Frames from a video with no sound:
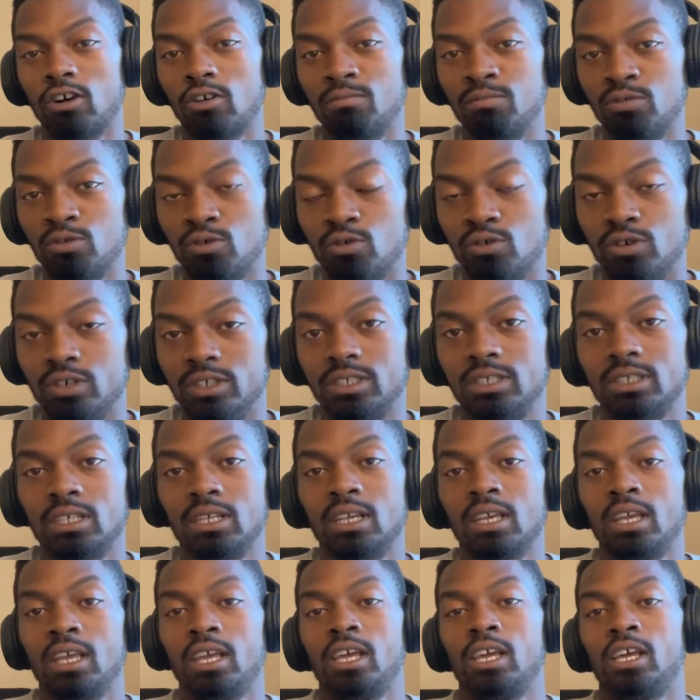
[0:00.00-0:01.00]
Bulls.
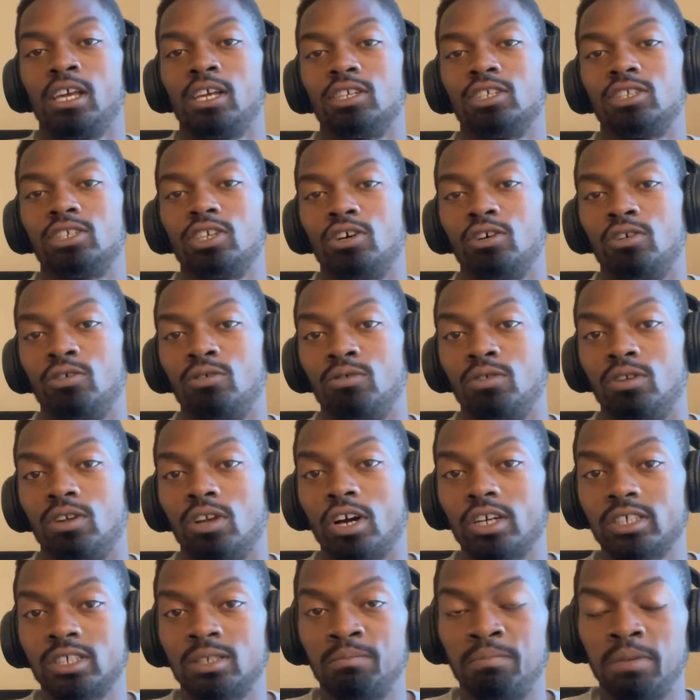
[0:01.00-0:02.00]
So
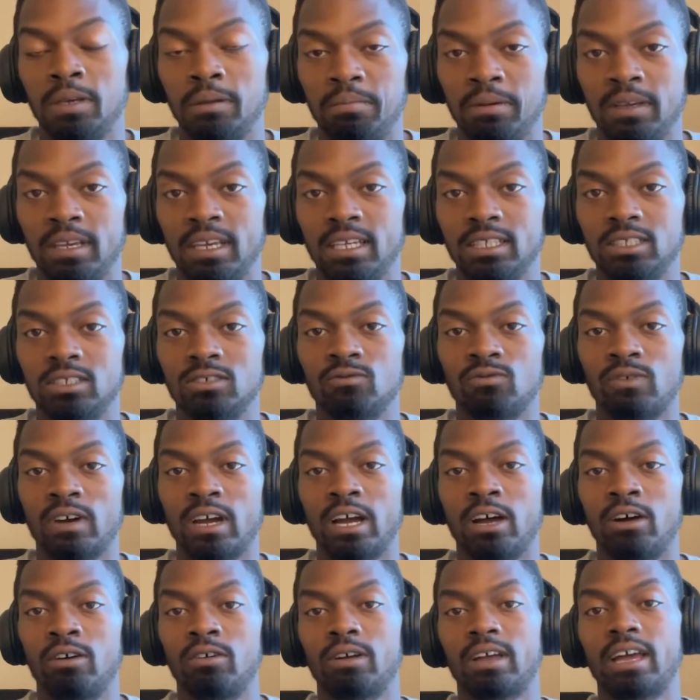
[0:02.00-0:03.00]
Larsa Pippen gets
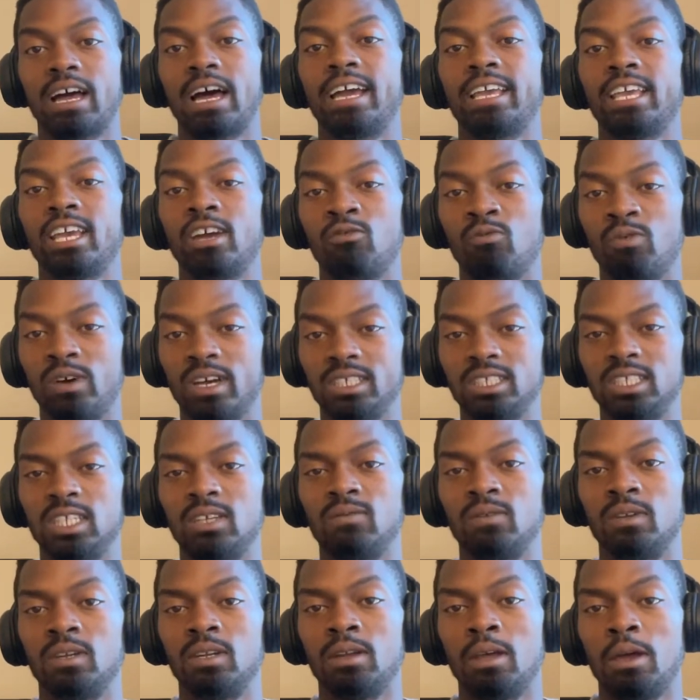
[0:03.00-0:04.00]
around. Kanye West
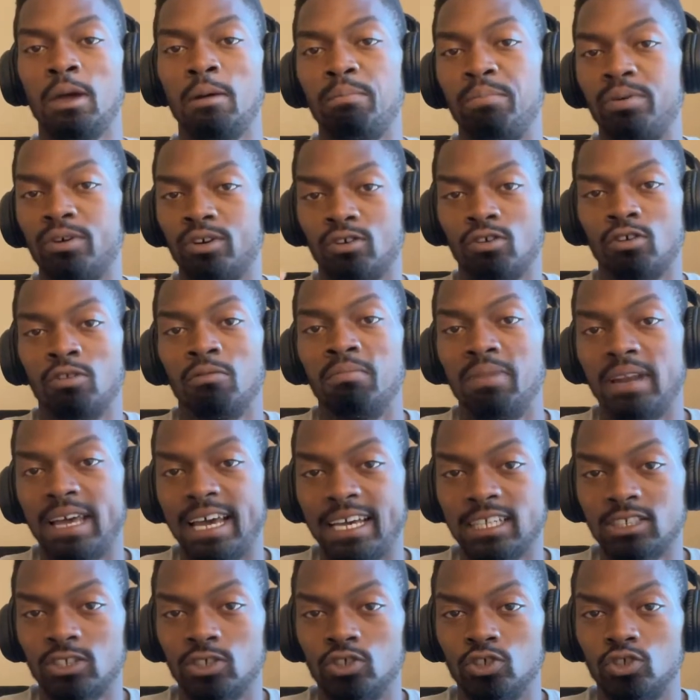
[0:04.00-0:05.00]
even put her on
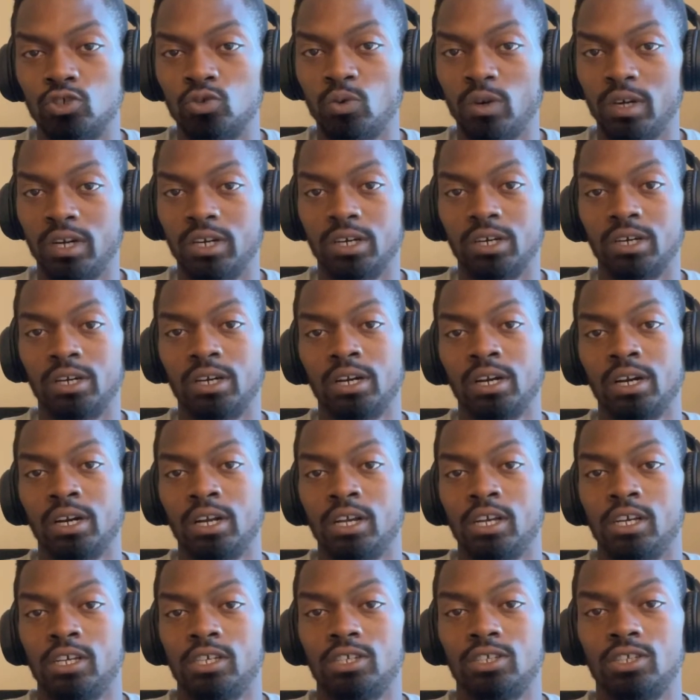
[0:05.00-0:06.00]
blast on Twitter.
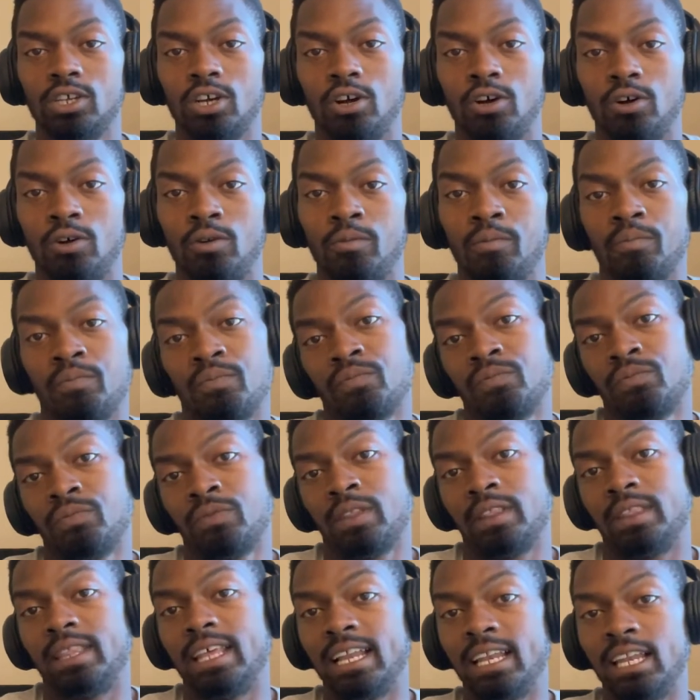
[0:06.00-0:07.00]
So
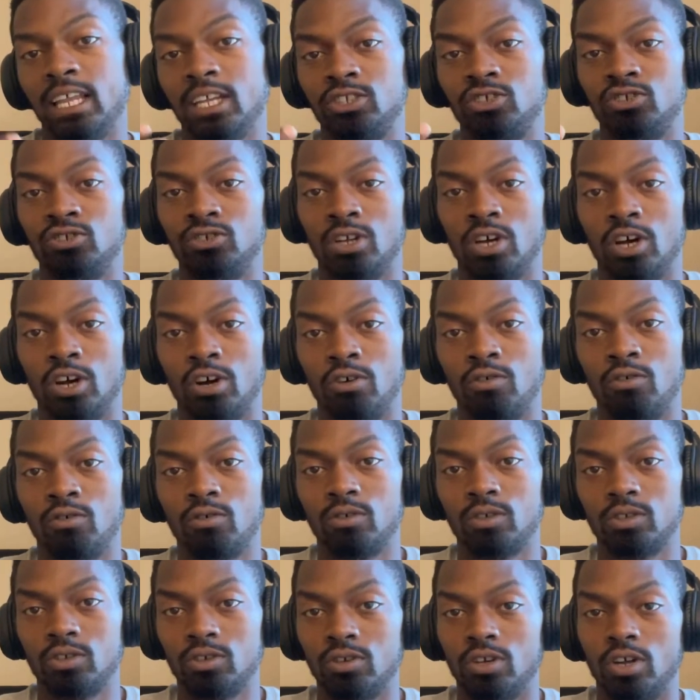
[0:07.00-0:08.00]
that lets you know,
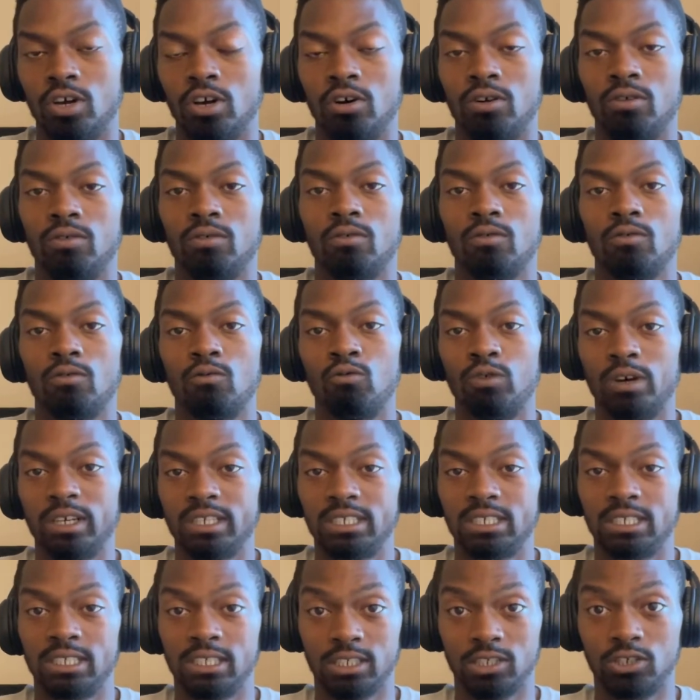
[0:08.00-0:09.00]
what
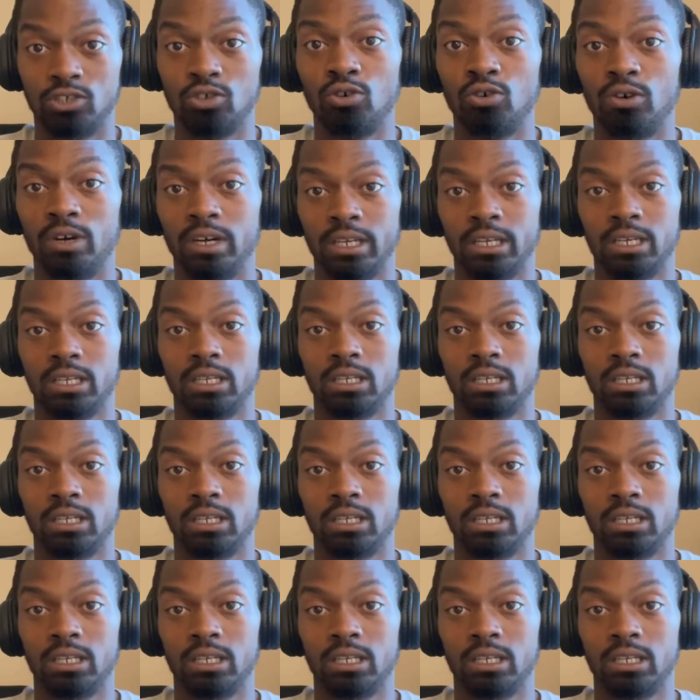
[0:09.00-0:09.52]
she's doing